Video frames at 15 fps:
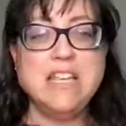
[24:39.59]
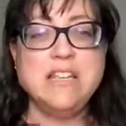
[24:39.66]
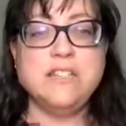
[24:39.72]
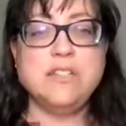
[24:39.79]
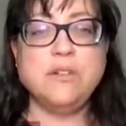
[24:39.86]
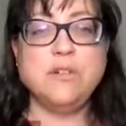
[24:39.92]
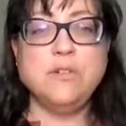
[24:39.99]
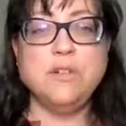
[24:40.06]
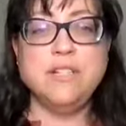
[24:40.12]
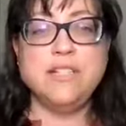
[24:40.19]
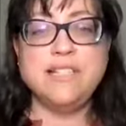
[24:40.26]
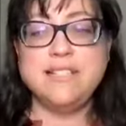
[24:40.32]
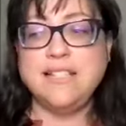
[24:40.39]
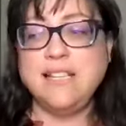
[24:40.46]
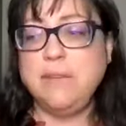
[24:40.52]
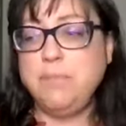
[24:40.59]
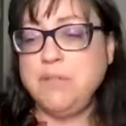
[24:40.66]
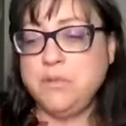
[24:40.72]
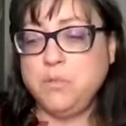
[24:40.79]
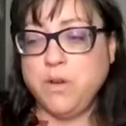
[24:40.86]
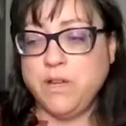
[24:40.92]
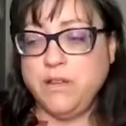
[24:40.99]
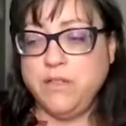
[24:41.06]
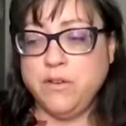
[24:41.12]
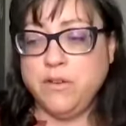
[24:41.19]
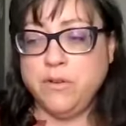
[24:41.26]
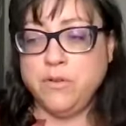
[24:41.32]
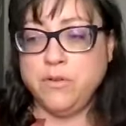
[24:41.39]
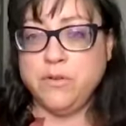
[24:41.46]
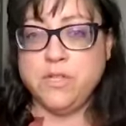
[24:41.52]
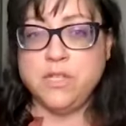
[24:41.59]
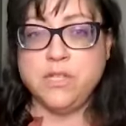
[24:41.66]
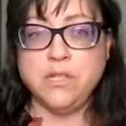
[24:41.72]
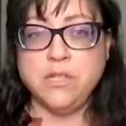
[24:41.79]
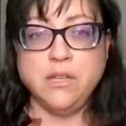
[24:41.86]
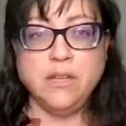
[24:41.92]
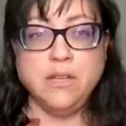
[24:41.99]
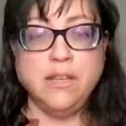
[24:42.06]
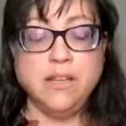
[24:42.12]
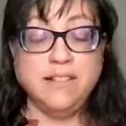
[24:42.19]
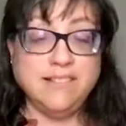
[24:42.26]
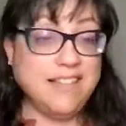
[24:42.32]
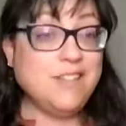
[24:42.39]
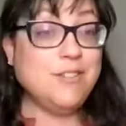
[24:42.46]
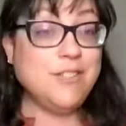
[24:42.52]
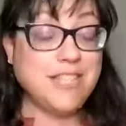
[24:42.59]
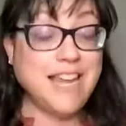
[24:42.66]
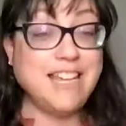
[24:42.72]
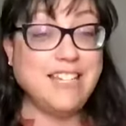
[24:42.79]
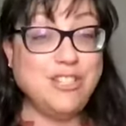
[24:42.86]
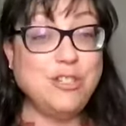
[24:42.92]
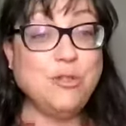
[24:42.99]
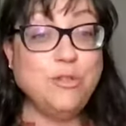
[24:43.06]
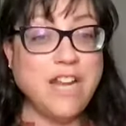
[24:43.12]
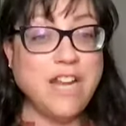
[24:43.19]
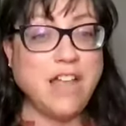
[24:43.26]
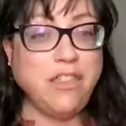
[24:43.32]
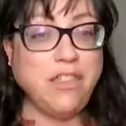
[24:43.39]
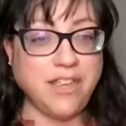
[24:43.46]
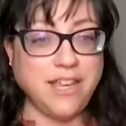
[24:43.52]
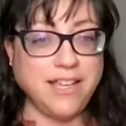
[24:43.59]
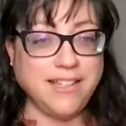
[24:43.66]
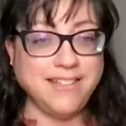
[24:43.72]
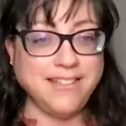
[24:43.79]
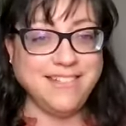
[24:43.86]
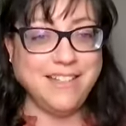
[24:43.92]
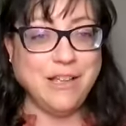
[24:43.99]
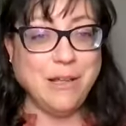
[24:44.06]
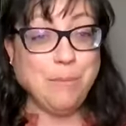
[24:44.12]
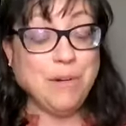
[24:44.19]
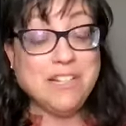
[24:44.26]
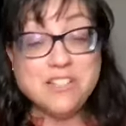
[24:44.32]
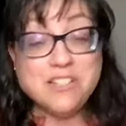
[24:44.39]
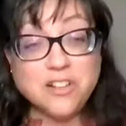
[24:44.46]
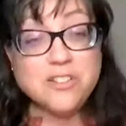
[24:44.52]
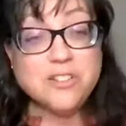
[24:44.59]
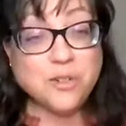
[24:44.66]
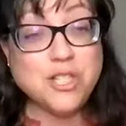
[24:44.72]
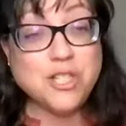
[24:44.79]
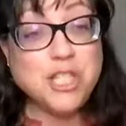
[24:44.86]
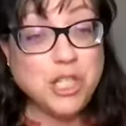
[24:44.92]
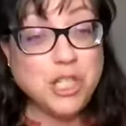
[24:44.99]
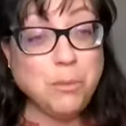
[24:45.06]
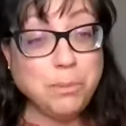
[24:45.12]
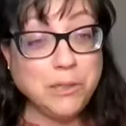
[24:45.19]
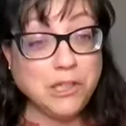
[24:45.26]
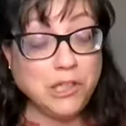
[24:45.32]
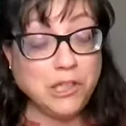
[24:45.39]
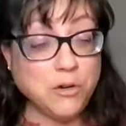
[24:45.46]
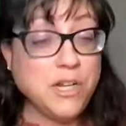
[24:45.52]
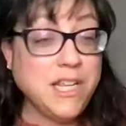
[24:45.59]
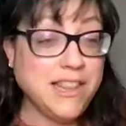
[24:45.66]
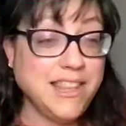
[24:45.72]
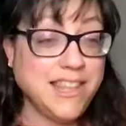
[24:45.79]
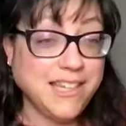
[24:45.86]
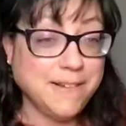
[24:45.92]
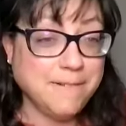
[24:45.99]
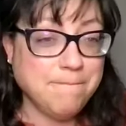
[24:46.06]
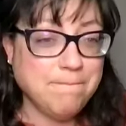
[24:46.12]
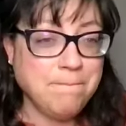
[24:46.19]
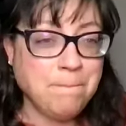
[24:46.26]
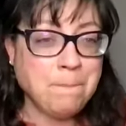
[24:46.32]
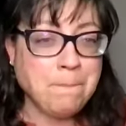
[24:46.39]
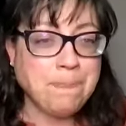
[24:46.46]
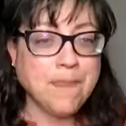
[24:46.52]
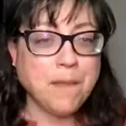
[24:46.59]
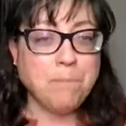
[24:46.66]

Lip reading: So sleep is one of those, like you say, do nothing, but it's also a super loaded thing. Right.